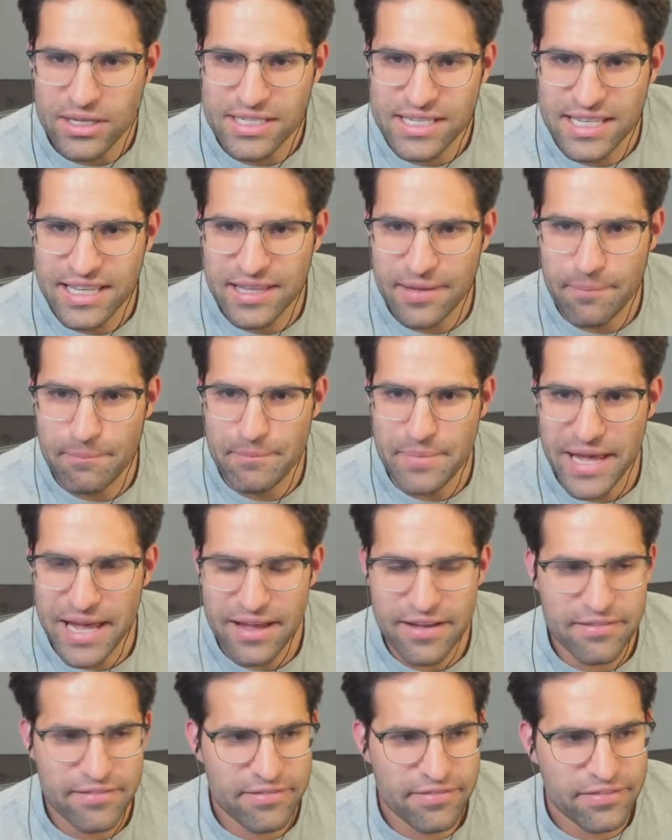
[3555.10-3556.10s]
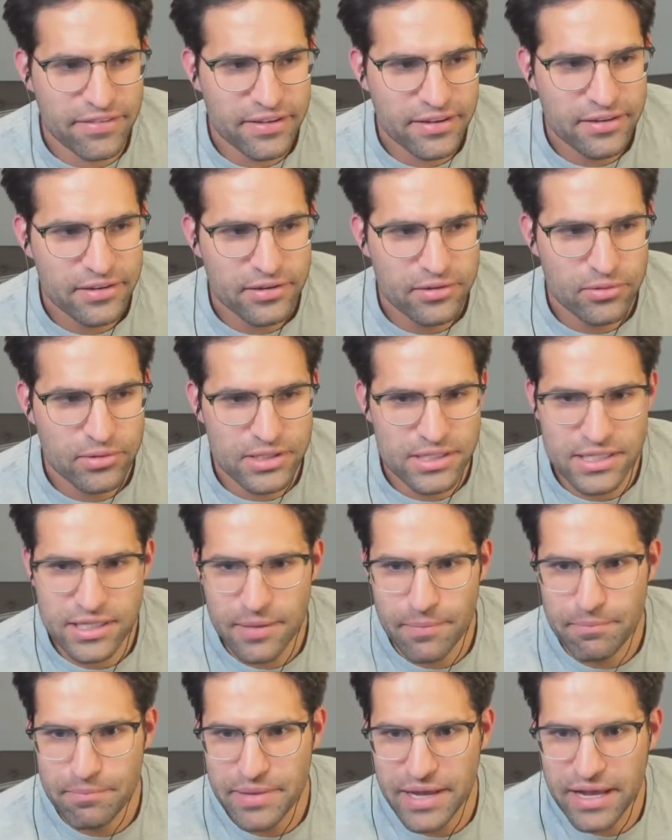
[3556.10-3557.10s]
What's the bev? What's
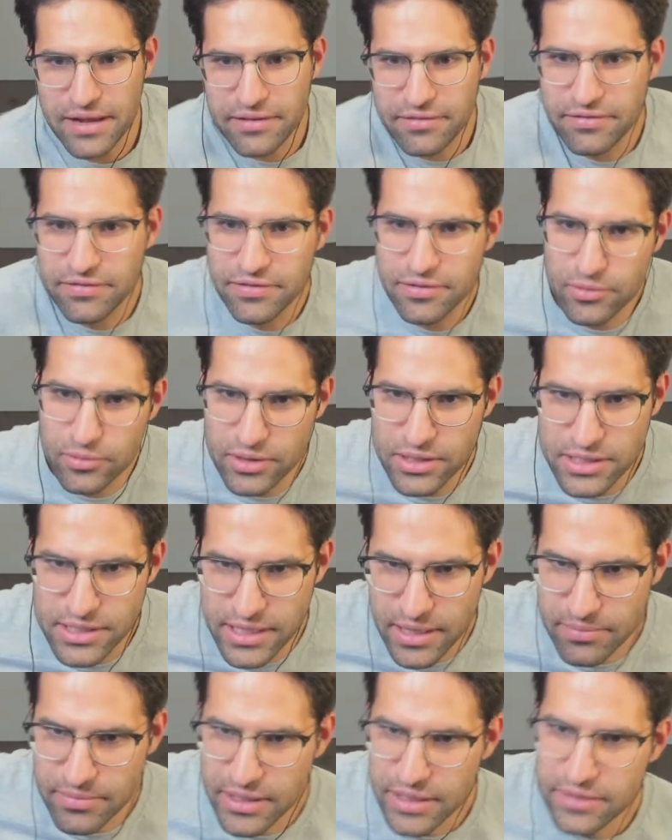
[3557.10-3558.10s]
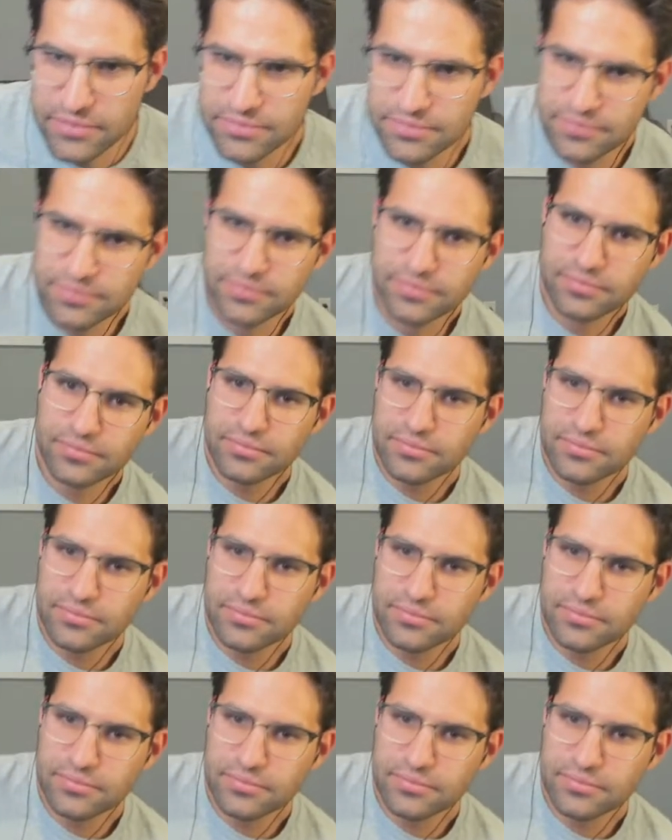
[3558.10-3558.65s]
the bev? What does that mean?